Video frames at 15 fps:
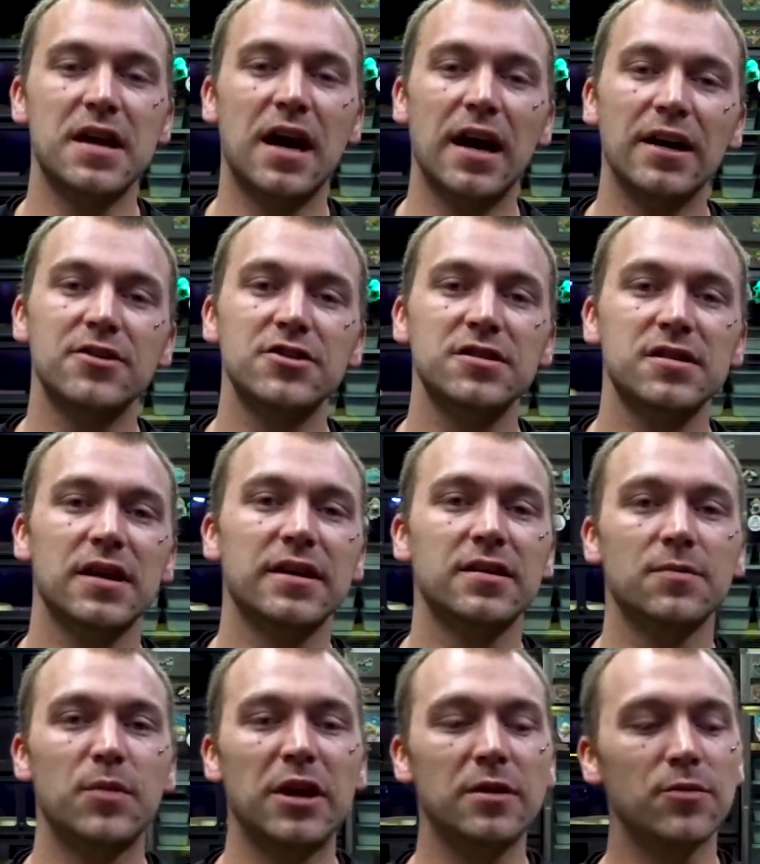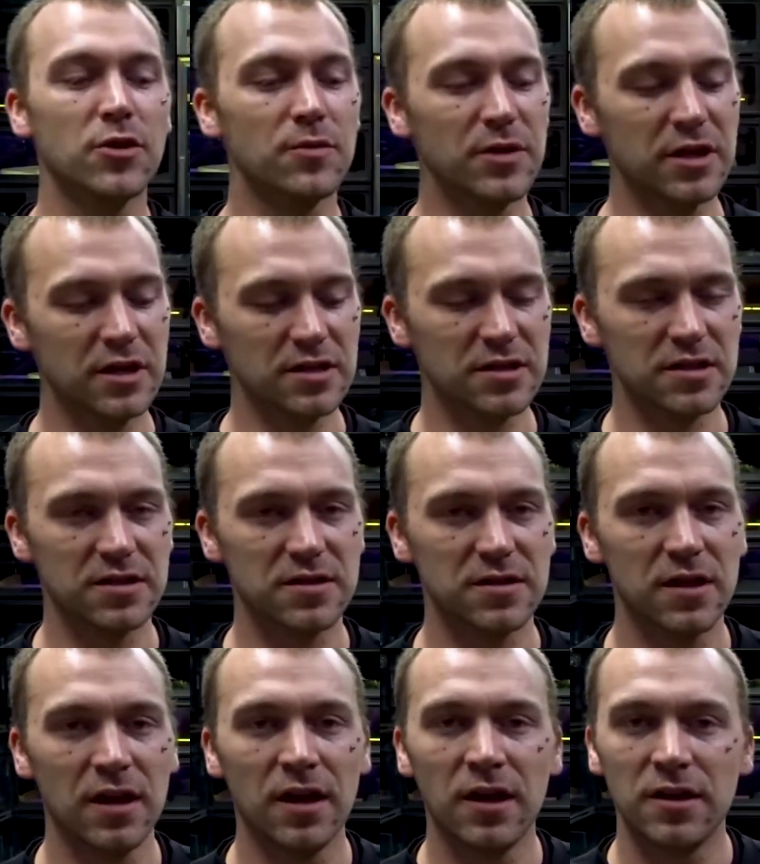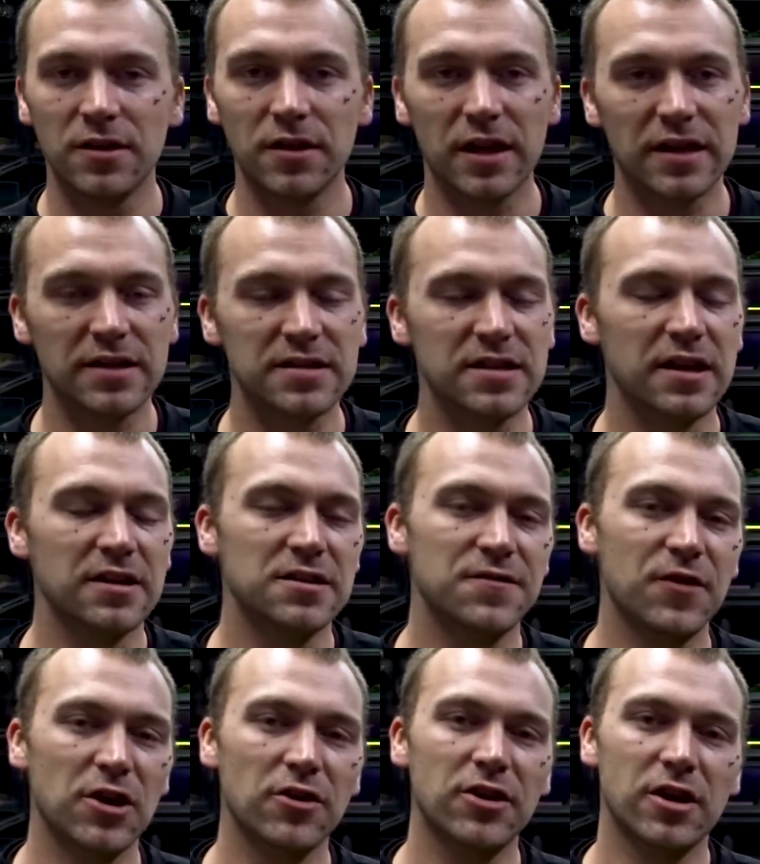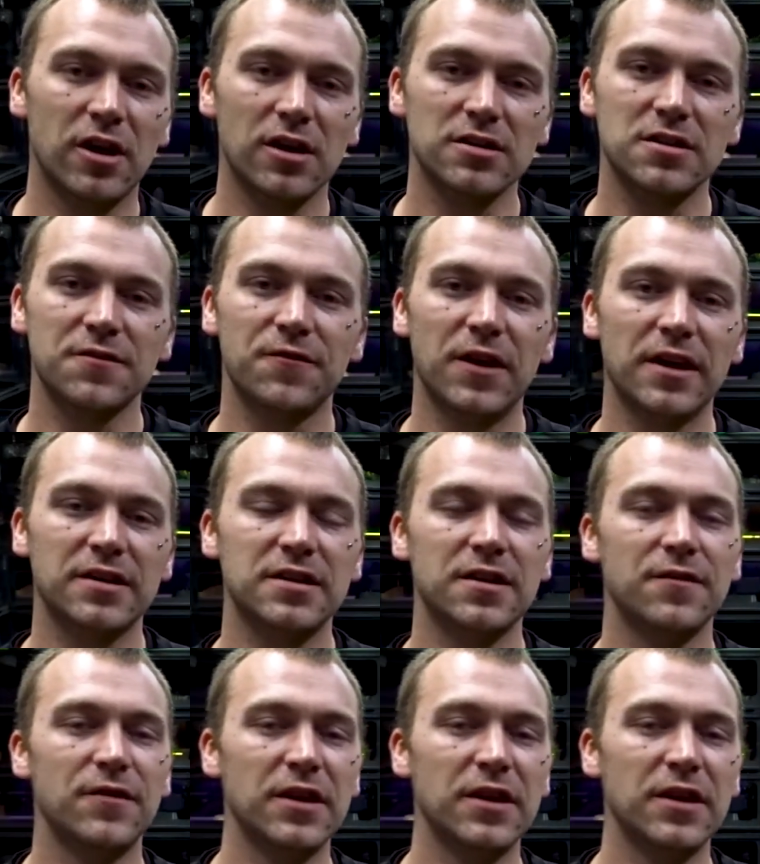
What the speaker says: I just like the paper because it's, like I said, it's very cost effective.